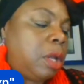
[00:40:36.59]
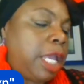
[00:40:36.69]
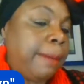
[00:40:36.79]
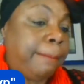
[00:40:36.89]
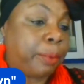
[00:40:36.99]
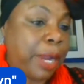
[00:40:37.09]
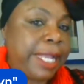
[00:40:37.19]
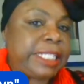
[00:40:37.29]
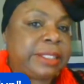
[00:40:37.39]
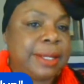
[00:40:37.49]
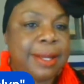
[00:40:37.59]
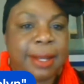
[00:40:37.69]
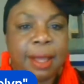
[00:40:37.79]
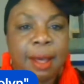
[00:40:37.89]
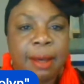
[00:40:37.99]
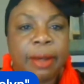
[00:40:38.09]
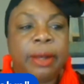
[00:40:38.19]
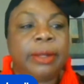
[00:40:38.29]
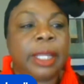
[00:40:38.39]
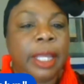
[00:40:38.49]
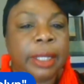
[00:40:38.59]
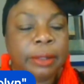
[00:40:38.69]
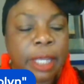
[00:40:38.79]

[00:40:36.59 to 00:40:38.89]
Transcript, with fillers: embrace and hug and,